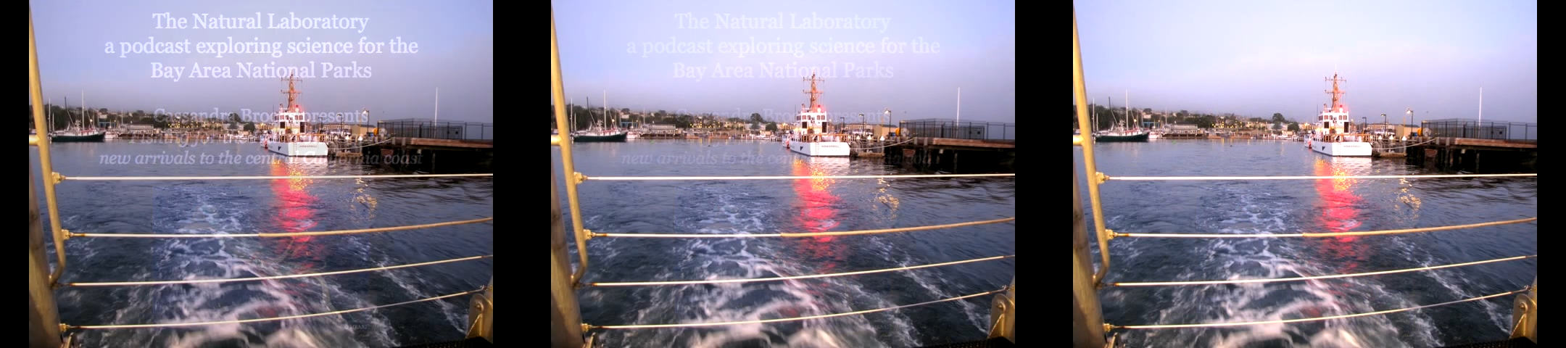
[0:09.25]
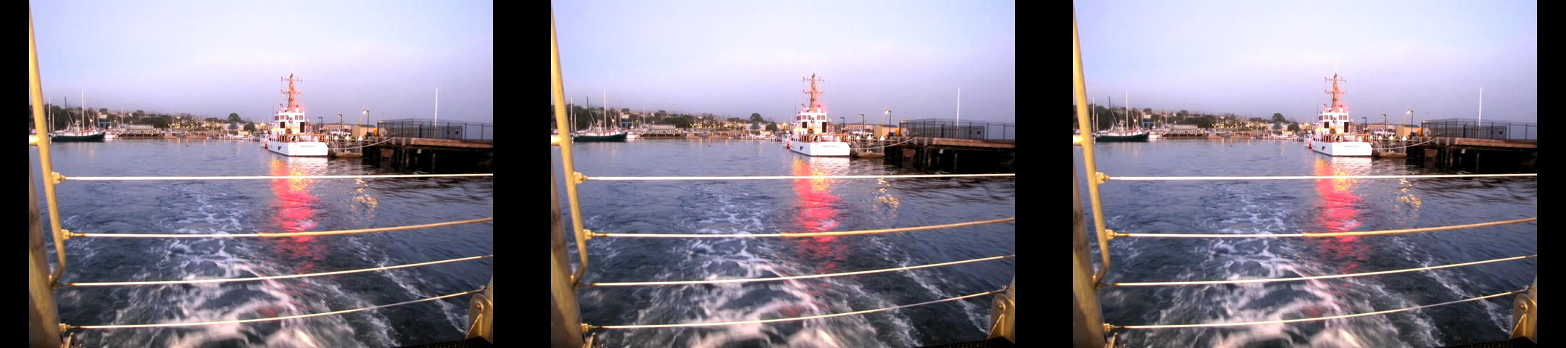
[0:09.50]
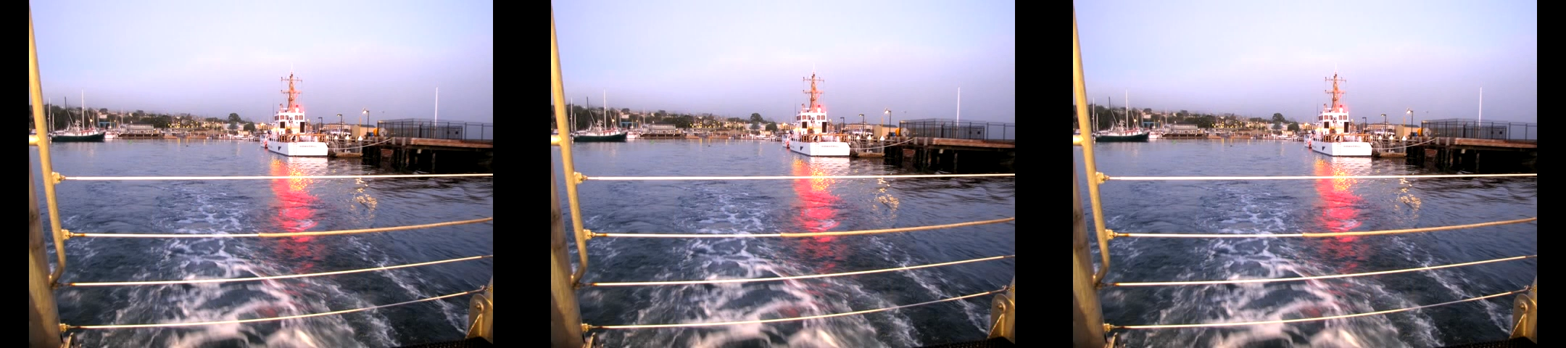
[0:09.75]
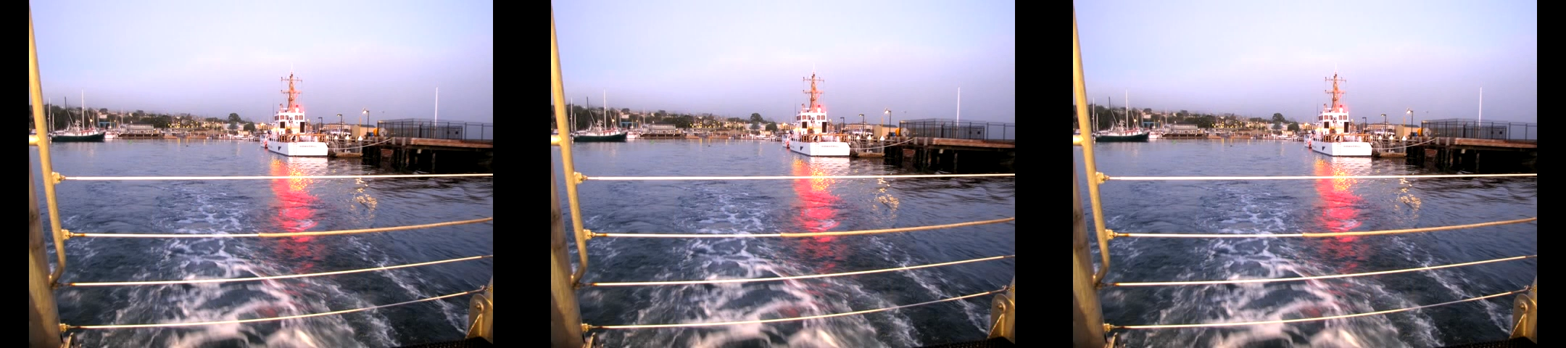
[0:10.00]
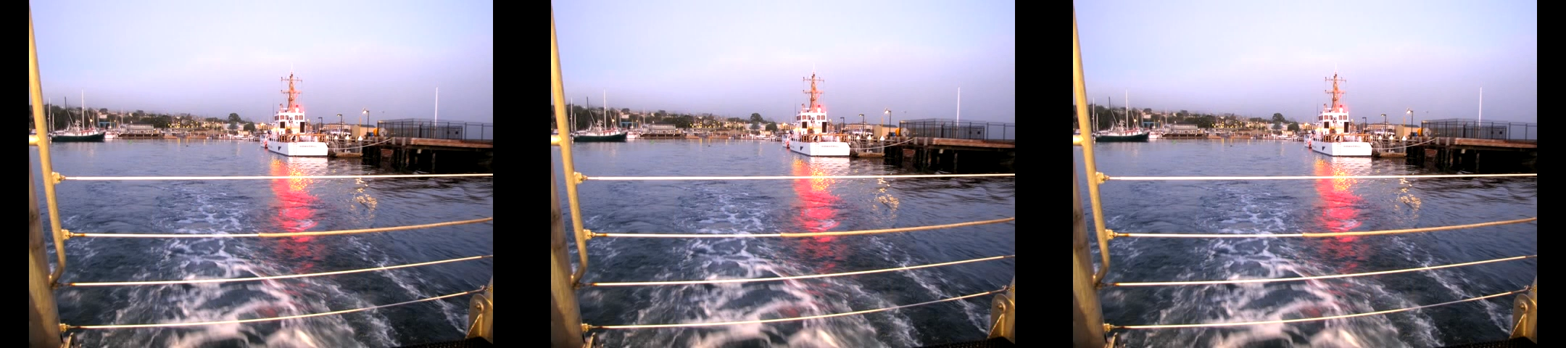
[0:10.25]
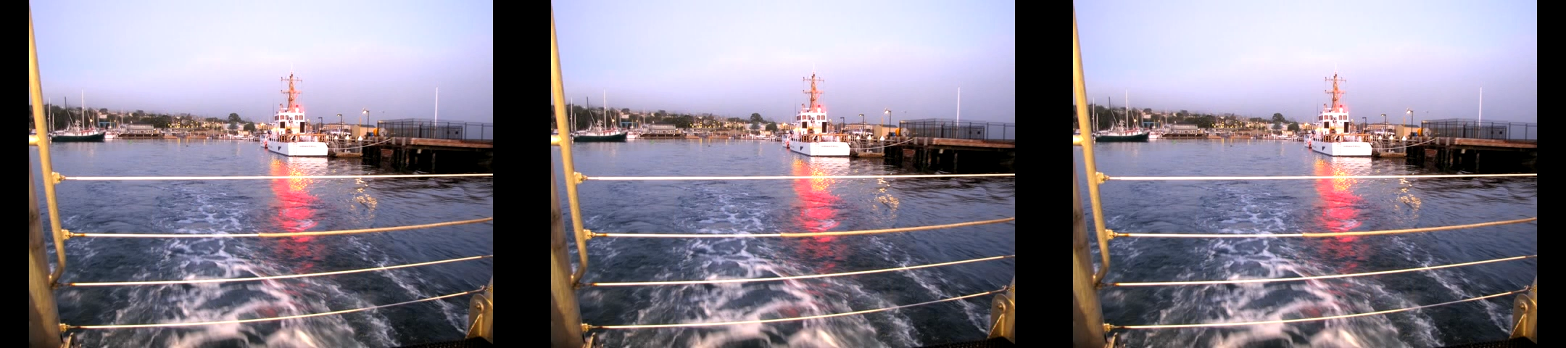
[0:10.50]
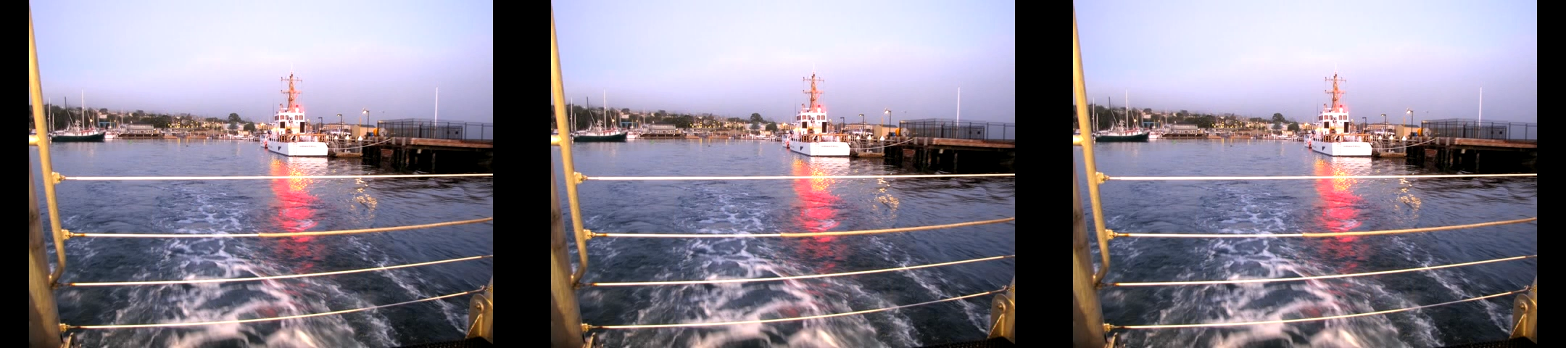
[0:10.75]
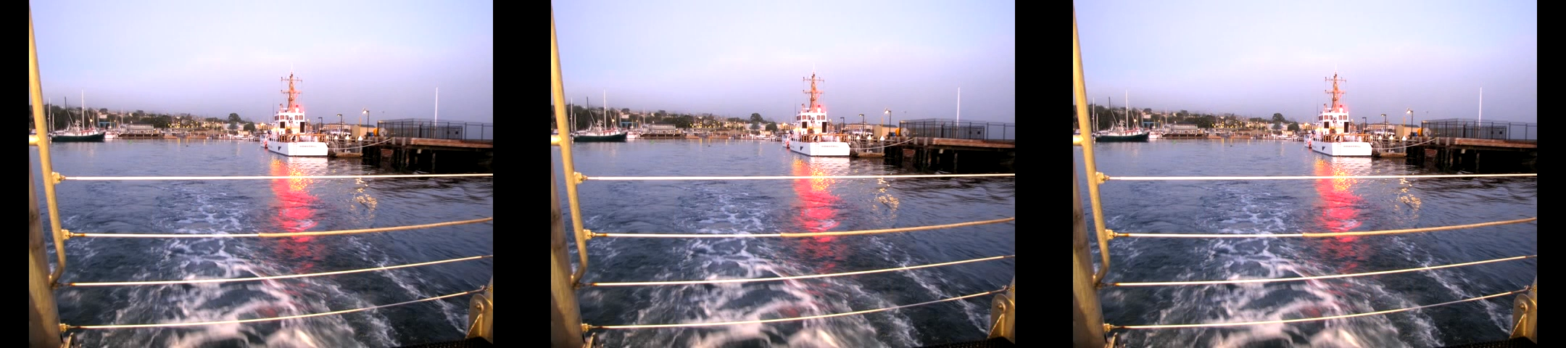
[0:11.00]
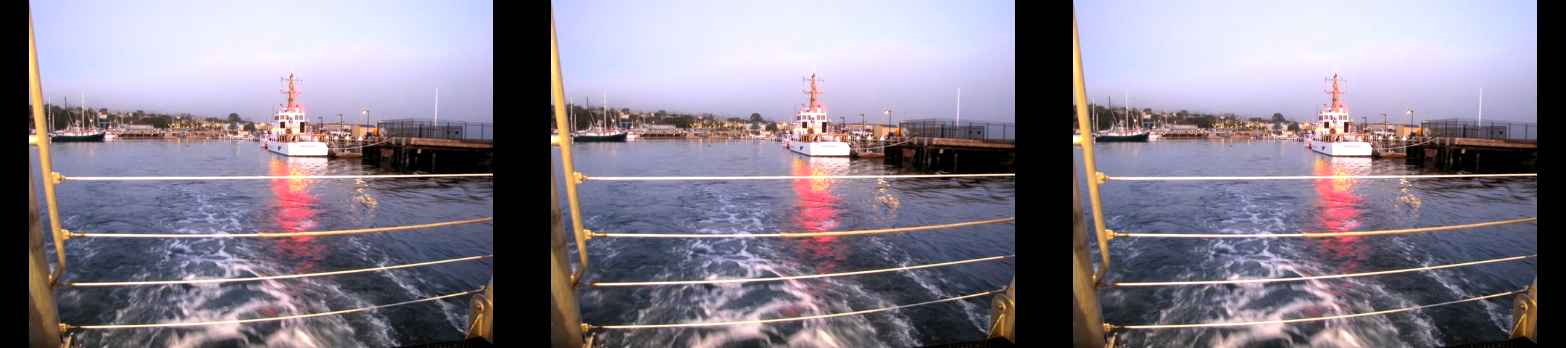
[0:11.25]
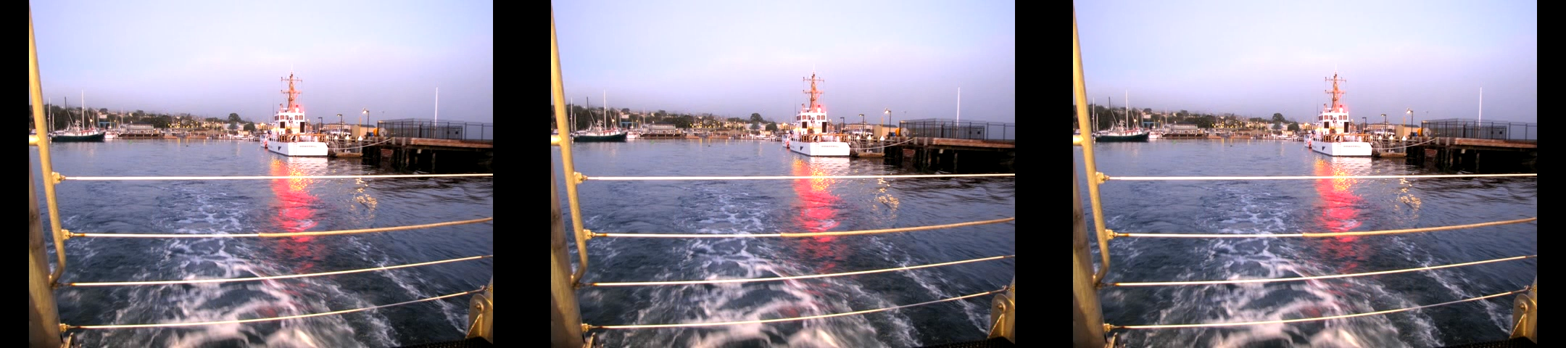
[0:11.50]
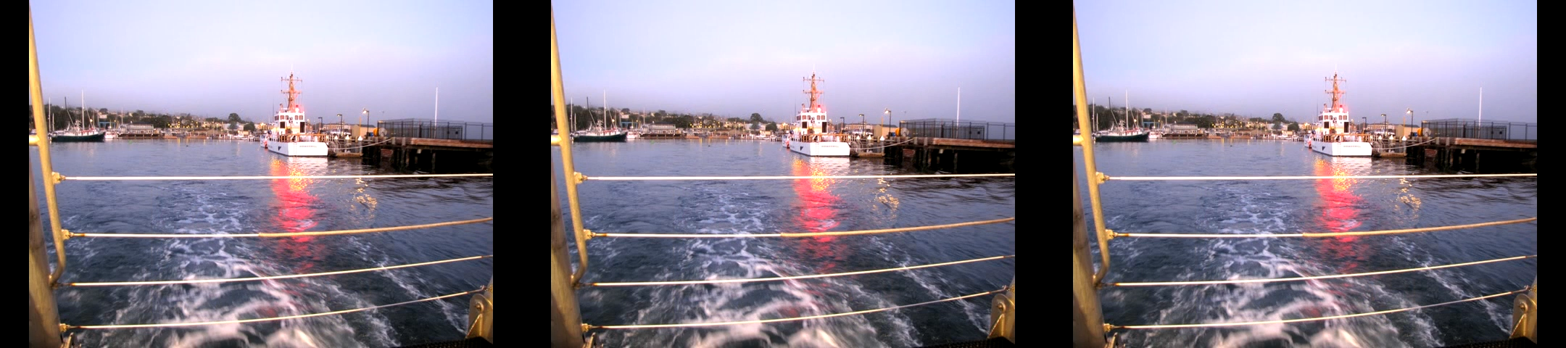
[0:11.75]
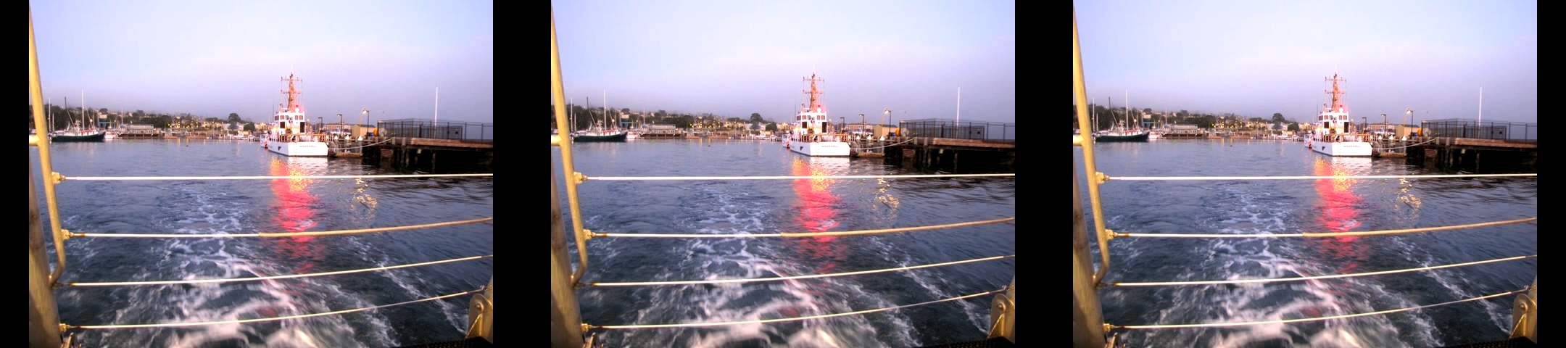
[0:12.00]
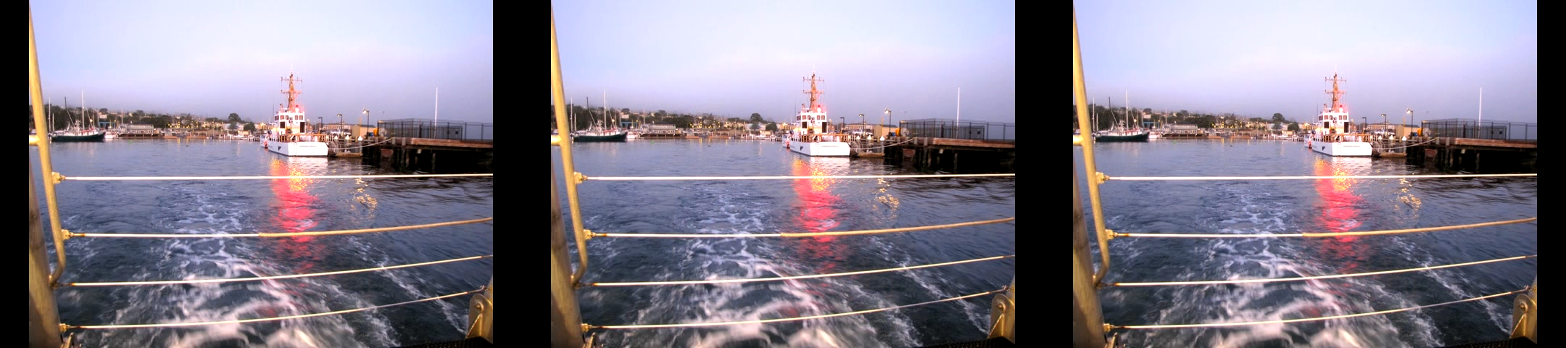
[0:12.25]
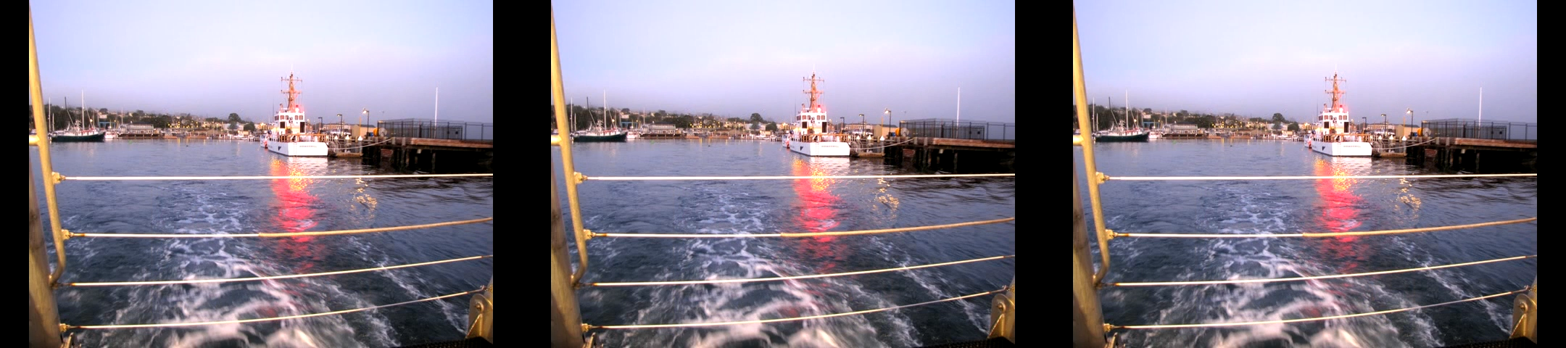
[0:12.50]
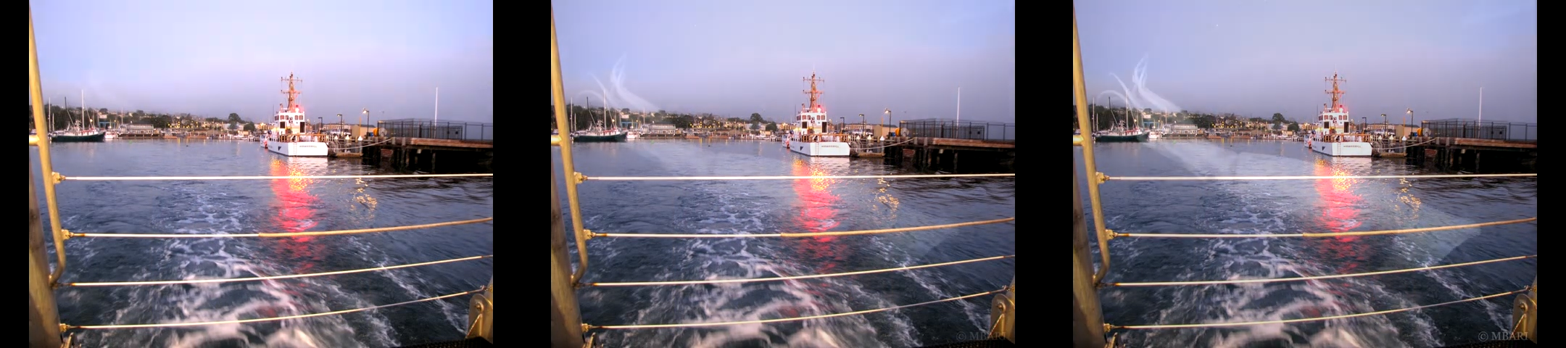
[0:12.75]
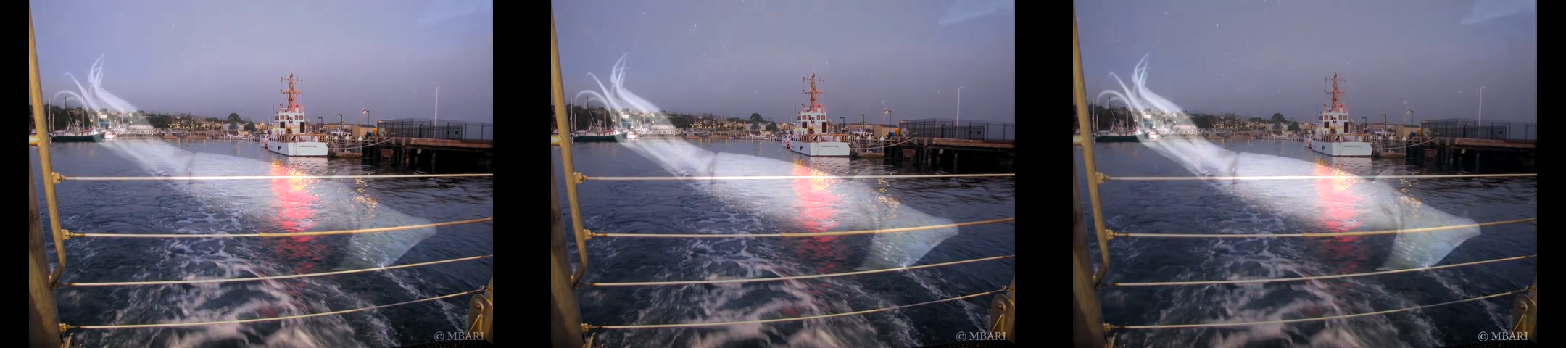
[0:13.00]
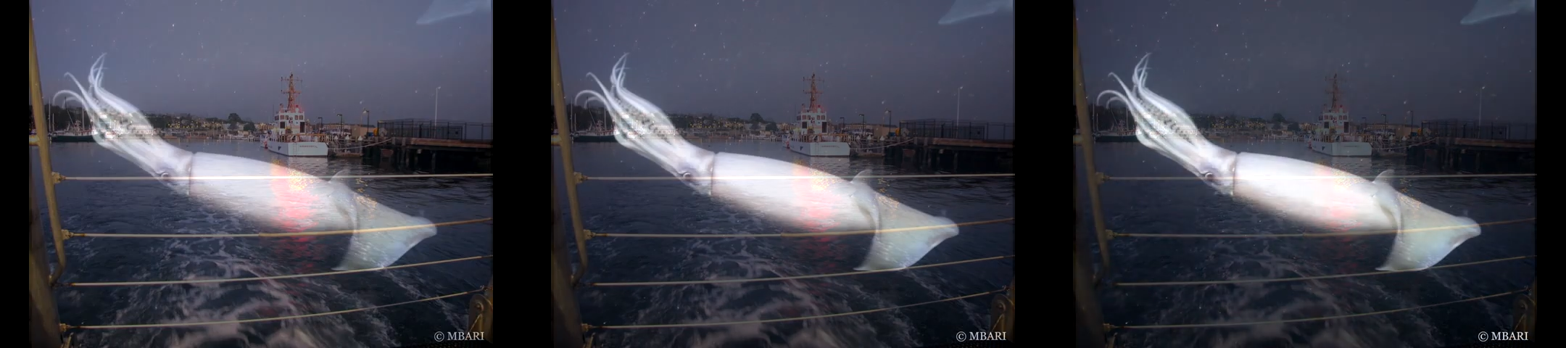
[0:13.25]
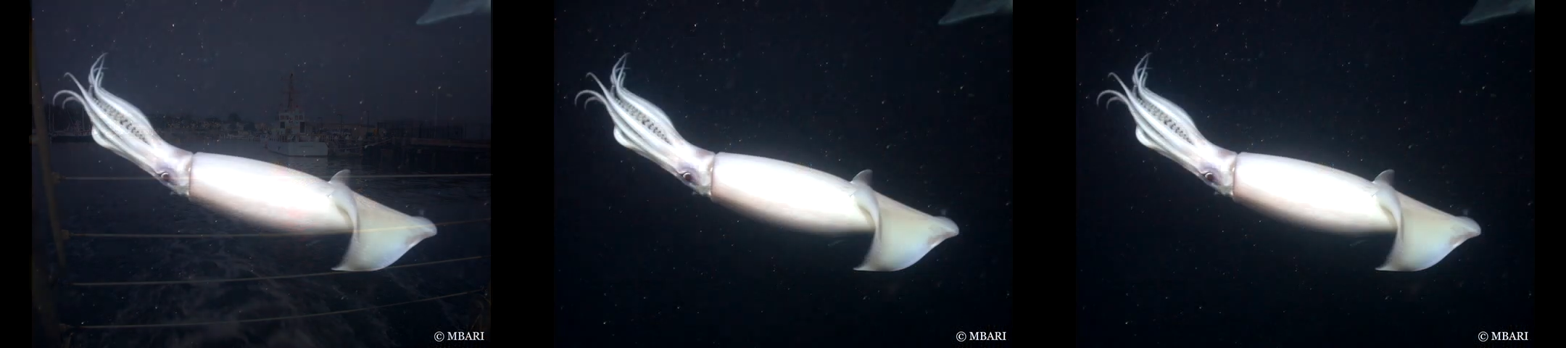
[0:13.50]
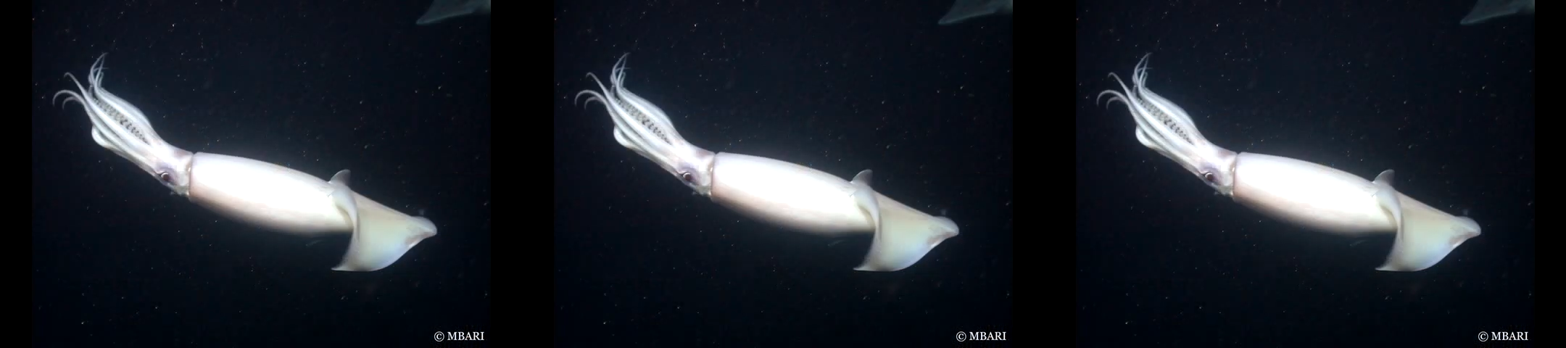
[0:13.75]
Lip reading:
(no speaker visible)